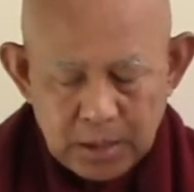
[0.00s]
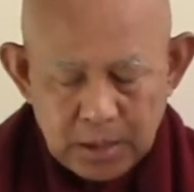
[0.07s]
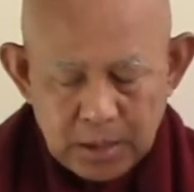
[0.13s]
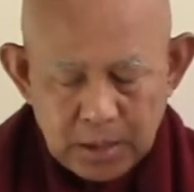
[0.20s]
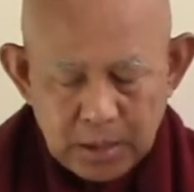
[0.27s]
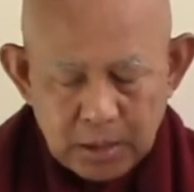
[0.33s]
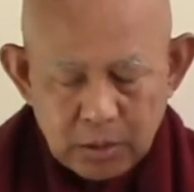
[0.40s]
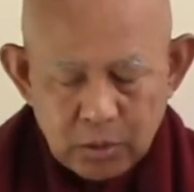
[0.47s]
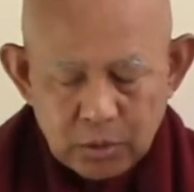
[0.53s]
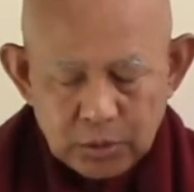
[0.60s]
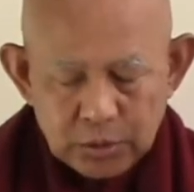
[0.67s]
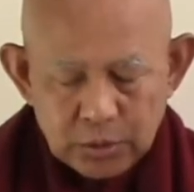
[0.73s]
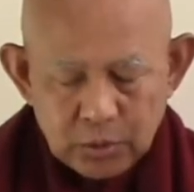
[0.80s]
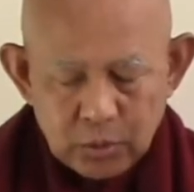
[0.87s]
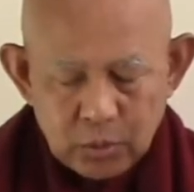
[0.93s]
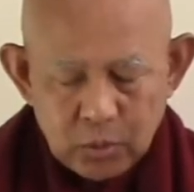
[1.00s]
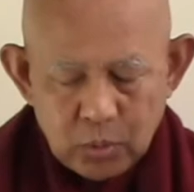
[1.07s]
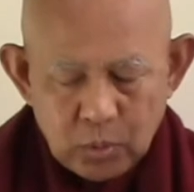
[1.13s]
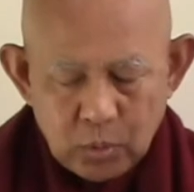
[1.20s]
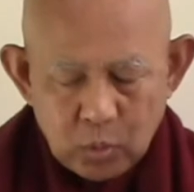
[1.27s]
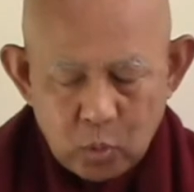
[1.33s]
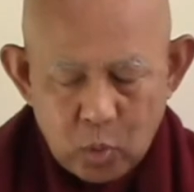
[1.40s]
And also
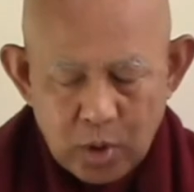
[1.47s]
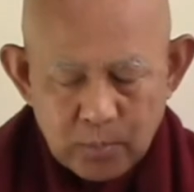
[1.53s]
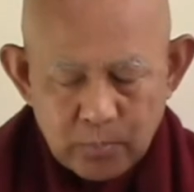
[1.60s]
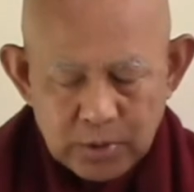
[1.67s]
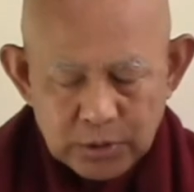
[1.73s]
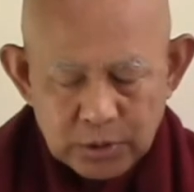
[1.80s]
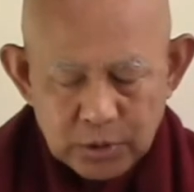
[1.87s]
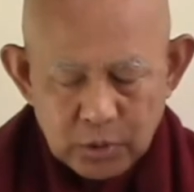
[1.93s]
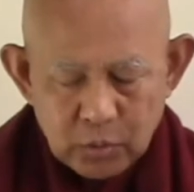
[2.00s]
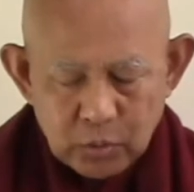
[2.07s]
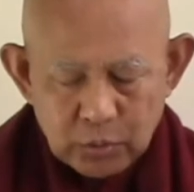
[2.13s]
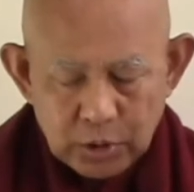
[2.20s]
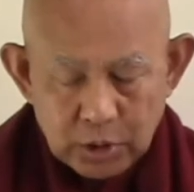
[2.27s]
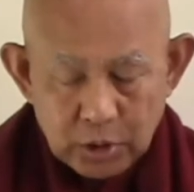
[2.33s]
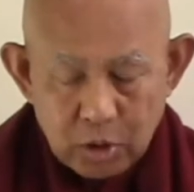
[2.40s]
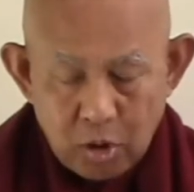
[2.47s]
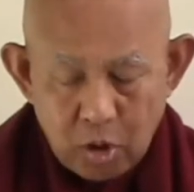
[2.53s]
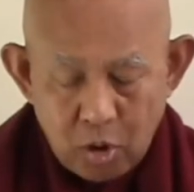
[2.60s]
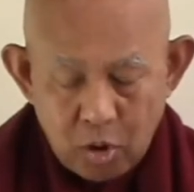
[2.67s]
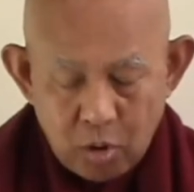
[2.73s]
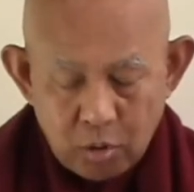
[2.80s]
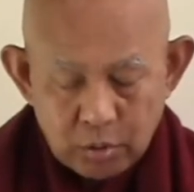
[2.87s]
one must know the
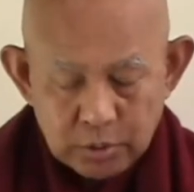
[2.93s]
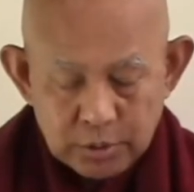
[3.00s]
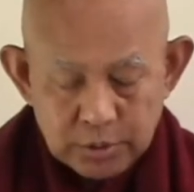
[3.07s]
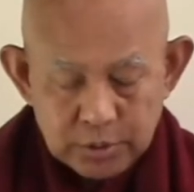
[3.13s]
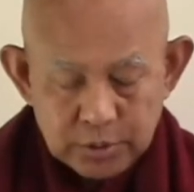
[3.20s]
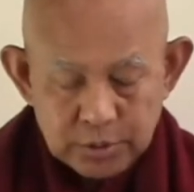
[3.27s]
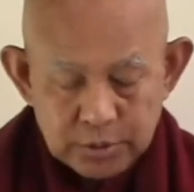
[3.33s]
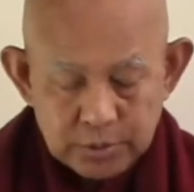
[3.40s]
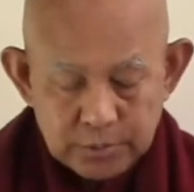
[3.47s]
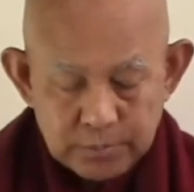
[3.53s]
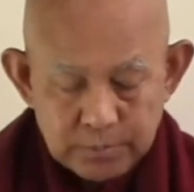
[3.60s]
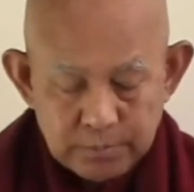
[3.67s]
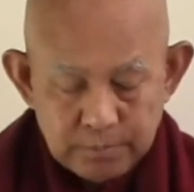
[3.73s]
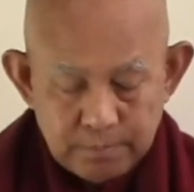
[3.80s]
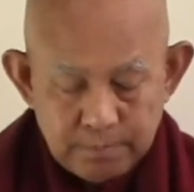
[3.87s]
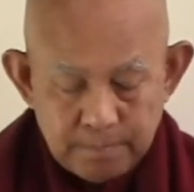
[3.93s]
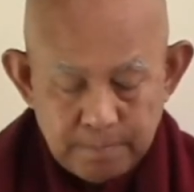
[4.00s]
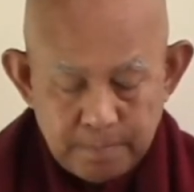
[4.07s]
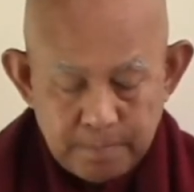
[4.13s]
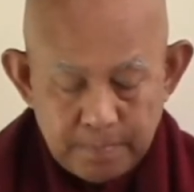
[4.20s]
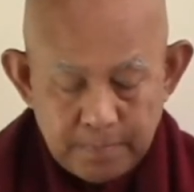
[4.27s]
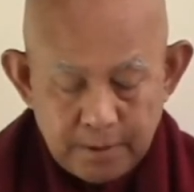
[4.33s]
cause
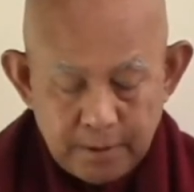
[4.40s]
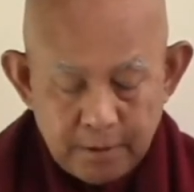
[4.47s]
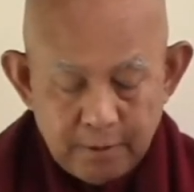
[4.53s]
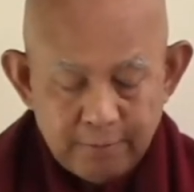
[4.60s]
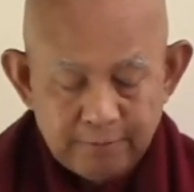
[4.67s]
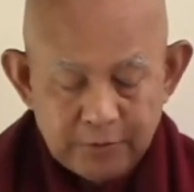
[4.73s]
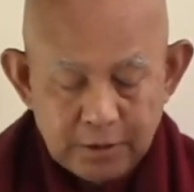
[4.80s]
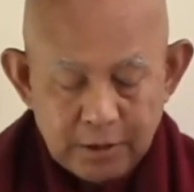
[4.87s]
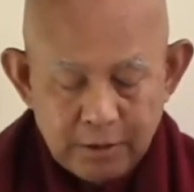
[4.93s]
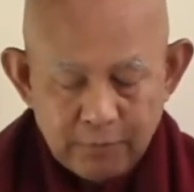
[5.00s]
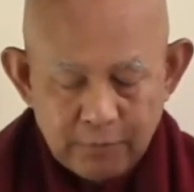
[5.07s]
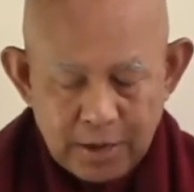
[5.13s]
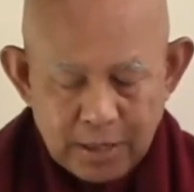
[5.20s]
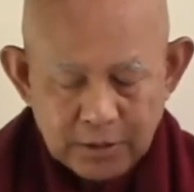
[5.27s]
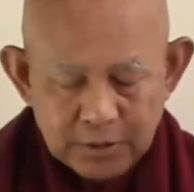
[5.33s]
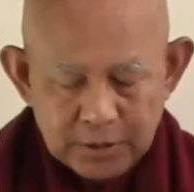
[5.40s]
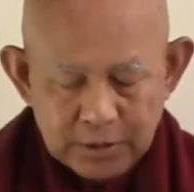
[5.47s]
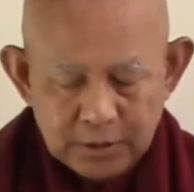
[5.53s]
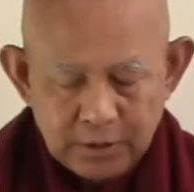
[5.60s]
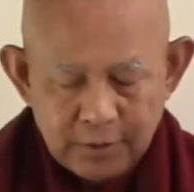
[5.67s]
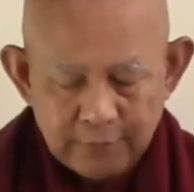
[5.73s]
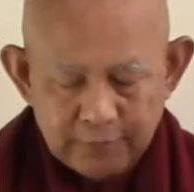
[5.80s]
of the arising
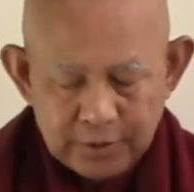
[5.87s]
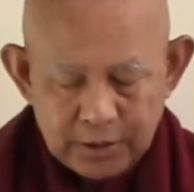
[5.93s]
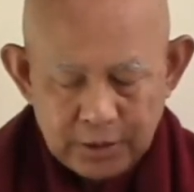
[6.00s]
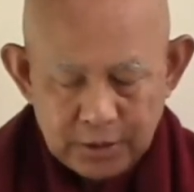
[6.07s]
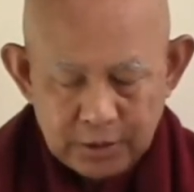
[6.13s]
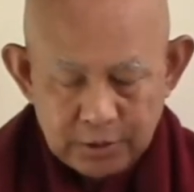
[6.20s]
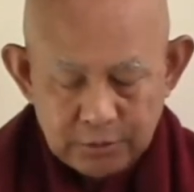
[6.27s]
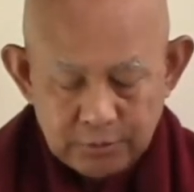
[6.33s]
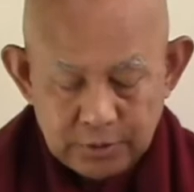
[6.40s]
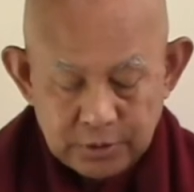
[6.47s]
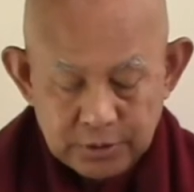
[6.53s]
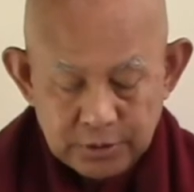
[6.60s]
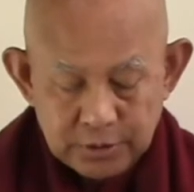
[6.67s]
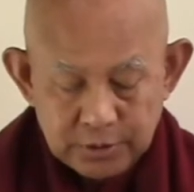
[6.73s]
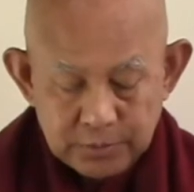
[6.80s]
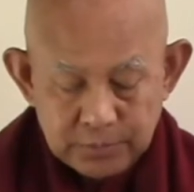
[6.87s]
of the hindrance.